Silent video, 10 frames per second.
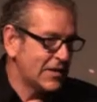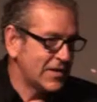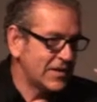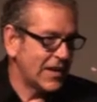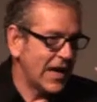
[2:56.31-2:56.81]

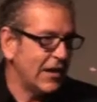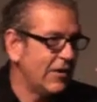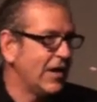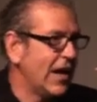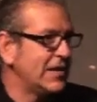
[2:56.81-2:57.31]
this
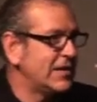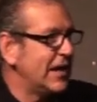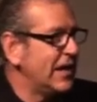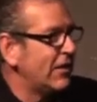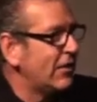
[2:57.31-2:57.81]
callow
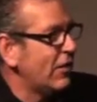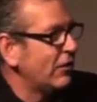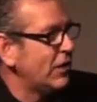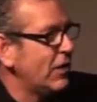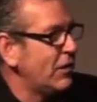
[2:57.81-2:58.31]

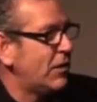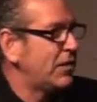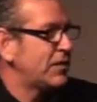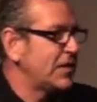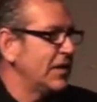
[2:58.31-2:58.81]
19-year-old
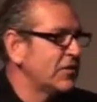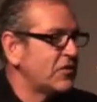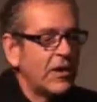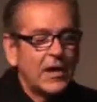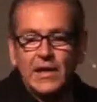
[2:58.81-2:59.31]
youth, still
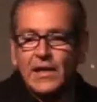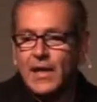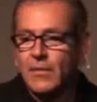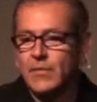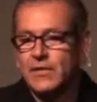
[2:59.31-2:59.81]
struggling to
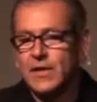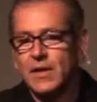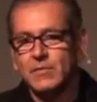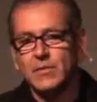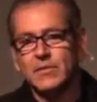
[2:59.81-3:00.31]
come to
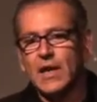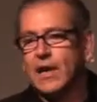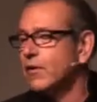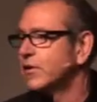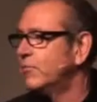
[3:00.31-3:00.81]
terms with the
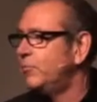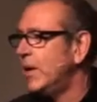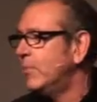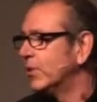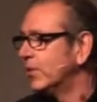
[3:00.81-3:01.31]
psychology of
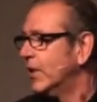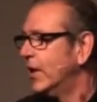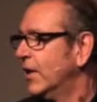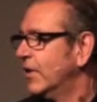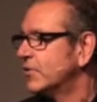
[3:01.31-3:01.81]
people,
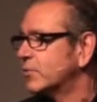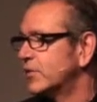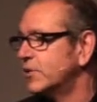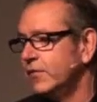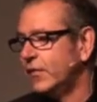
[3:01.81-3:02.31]
this was
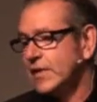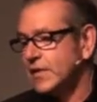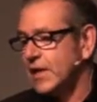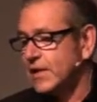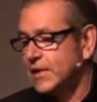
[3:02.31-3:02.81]
too
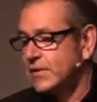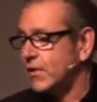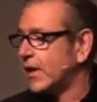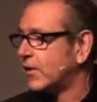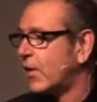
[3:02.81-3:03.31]
fascinating,
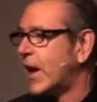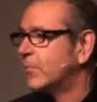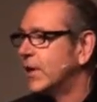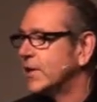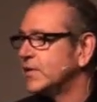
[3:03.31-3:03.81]
so I
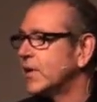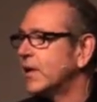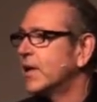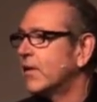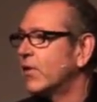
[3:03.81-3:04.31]
grabbed it and
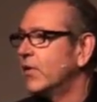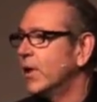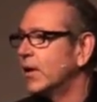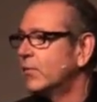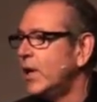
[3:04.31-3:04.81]
started to have a
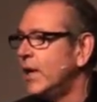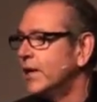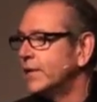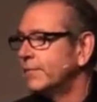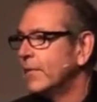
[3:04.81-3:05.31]
quick
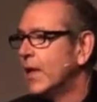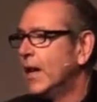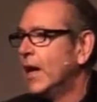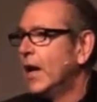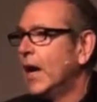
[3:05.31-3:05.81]
read.
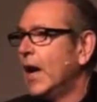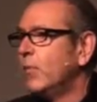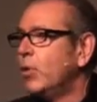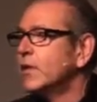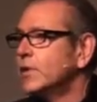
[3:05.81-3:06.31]

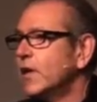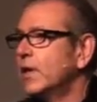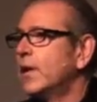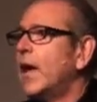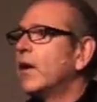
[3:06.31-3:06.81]
And what it
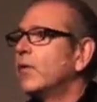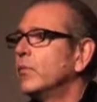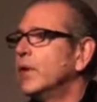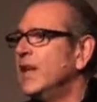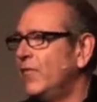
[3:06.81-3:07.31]
turned out,
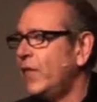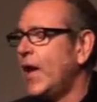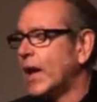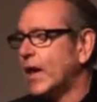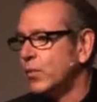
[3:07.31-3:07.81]
in
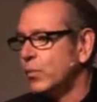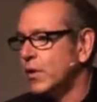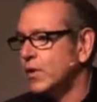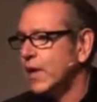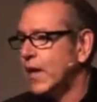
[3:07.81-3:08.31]
effect,
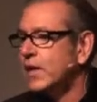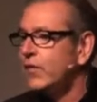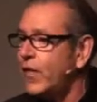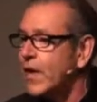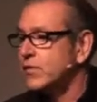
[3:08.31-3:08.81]
was a
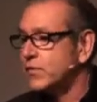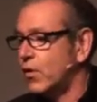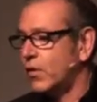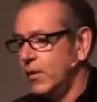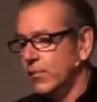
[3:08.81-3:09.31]
defense
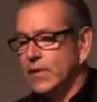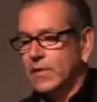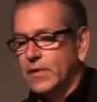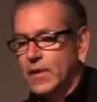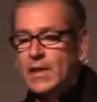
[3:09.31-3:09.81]
document
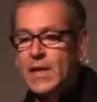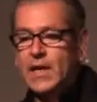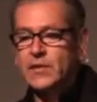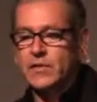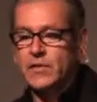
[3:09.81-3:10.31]
that the
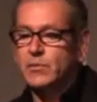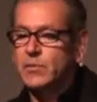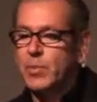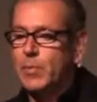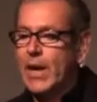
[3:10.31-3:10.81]
agency
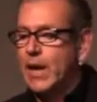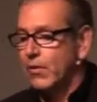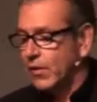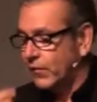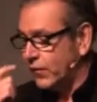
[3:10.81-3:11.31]
was
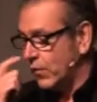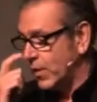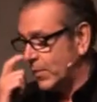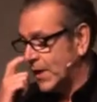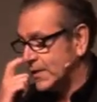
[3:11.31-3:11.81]
preparing for
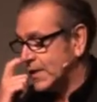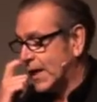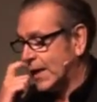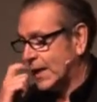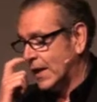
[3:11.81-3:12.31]
the
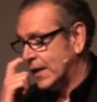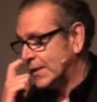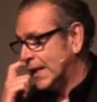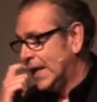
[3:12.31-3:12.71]
Birdseye client